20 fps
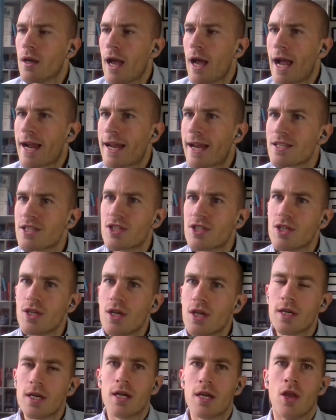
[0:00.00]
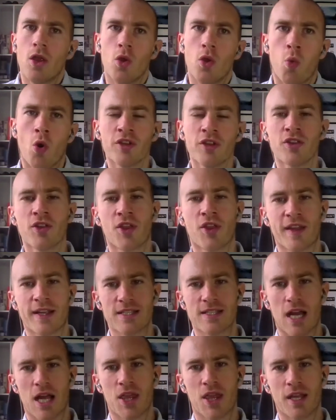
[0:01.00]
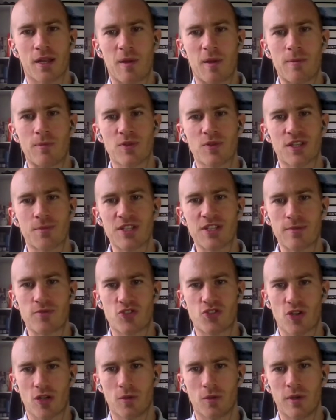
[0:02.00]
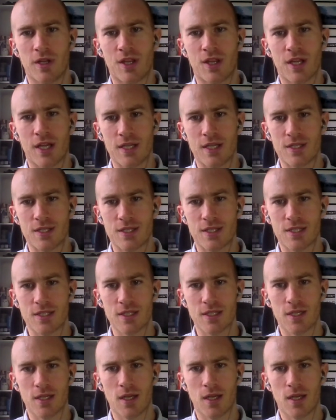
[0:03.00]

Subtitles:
I guess one of the things that I think people sometimes struggle with is